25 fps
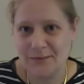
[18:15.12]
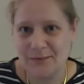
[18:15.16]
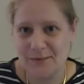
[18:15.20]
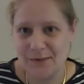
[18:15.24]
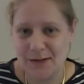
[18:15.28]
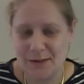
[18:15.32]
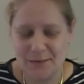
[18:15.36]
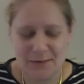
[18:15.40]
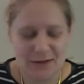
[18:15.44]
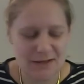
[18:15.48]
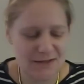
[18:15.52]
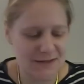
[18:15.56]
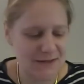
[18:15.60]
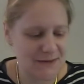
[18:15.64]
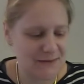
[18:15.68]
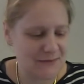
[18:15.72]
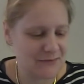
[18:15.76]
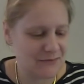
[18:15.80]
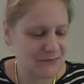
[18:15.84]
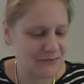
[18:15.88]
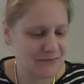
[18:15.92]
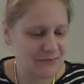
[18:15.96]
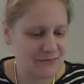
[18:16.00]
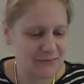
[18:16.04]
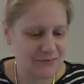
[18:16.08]
Amazing.
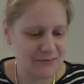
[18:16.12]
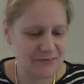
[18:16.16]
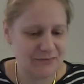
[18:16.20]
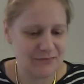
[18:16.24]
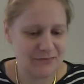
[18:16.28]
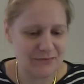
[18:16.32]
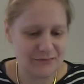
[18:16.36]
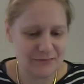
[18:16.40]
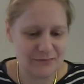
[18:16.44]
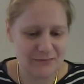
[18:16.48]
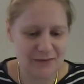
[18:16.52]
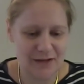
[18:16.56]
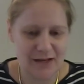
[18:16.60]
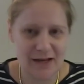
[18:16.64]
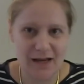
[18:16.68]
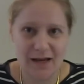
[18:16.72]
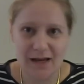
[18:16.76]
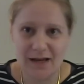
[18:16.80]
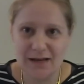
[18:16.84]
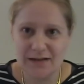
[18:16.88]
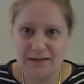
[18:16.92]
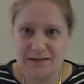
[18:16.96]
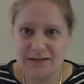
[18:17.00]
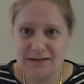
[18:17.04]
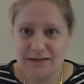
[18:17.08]

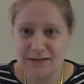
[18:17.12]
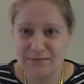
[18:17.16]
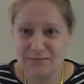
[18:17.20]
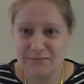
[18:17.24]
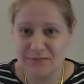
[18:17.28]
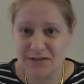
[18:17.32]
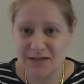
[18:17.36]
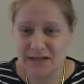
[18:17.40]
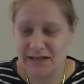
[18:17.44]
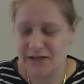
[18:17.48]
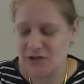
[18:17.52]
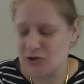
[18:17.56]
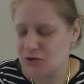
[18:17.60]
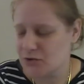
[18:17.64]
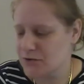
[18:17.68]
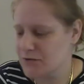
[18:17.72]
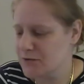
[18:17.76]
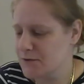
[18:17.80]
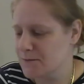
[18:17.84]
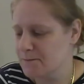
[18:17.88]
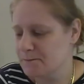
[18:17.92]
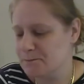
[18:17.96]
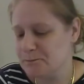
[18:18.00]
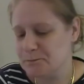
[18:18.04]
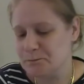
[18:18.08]
And stay
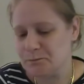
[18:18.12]
tuned.